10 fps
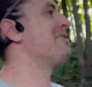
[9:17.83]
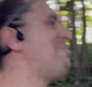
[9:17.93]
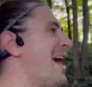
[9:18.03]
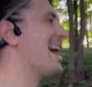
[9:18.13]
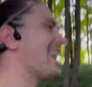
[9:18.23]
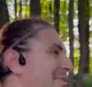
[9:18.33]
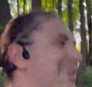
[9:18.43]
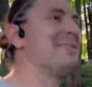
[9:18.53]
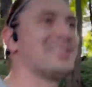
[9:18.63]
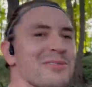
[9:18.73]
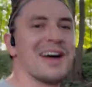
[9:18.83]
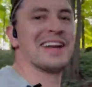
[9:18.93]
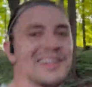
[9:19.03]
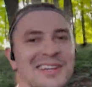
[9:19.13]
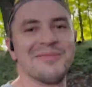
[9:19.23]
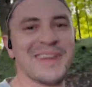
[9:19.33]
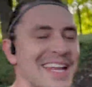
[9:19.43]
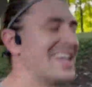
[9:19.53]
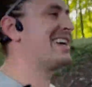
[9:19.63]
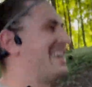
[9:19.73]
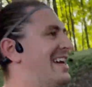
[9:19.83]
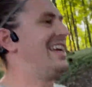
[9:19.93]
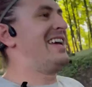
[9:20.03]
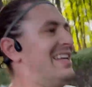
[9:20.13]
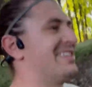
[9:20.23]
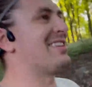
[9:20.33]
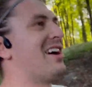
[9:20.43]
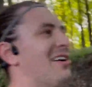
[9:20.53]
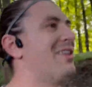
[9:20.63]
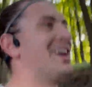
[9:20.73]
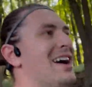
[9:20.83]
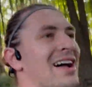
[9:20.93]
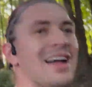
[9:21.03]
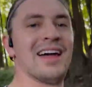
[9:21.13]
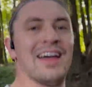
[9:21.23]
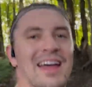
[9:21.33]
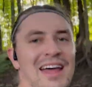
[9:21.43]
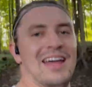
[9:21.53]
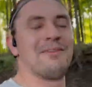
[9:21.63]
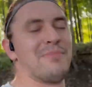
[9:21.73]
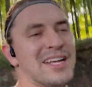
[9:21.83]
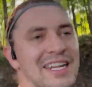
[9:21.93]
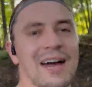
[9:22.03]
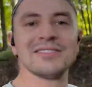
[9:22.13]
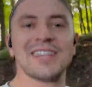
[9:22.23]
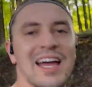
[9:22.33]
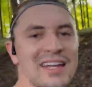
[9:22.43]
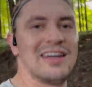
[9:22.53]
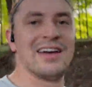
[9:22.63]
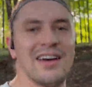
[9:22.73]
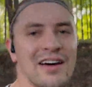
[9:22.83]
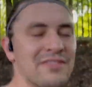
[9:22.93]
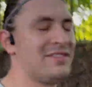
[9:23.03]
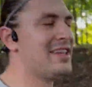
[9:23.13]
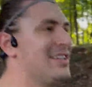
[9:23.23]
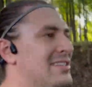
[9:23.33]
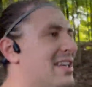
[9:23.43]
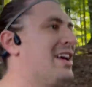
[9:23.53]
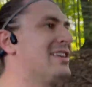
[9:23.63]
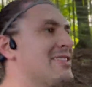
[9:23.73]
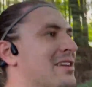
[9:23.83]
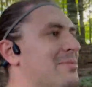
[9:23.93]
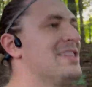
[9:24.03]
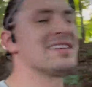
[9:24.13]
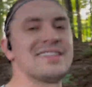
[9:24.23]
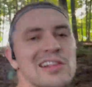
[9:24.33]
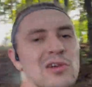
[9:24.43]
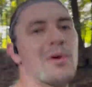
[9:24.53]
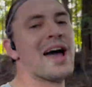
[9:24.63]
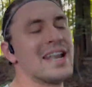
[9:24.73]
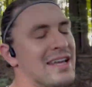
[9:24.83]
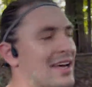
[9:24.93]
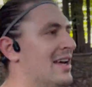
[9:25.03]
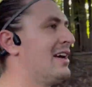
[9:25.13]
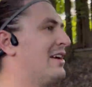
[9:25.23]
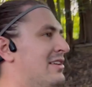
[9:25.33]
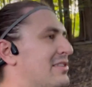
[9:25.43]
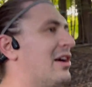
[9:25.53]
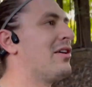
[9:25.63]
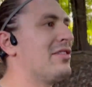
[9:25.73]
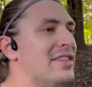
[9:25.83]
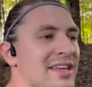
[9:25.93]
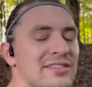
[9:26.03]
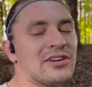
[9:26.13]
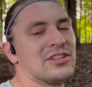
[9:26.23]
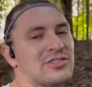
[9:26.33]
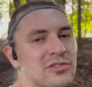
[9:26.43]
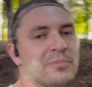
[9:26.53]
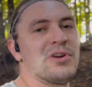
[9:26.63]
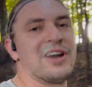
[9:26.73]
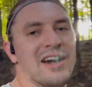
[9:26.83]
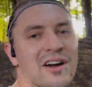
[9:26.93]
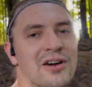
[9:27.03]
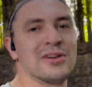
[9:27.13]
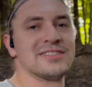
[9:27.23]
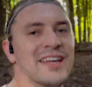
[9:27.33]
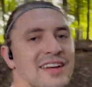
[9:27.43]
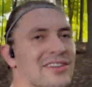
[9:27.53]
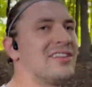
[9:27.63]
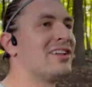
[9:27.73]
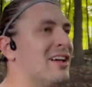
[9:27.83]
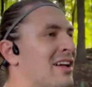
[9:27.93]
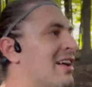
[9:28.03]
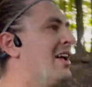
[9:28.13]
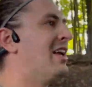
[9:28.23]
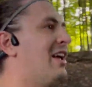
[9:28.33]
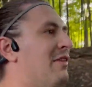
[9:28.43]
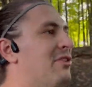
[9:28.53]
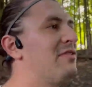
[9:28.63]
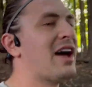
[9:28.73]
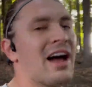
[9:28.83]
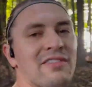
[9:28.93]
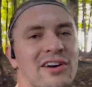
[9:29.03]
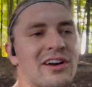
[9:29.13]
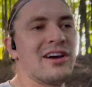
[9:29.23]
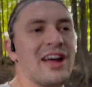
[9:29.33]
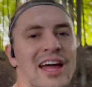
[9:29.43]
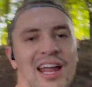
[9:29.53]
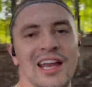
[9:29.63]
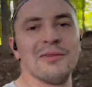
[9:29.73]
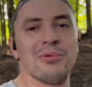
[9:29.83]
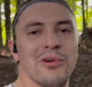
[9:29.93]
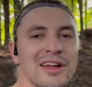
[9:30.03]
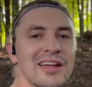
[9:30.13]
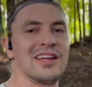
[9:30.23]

we're back. Baby's quiet a little bit. So Big downside of these is gonna be the silhouette. So these are super narrow sandal. If you've ever at any point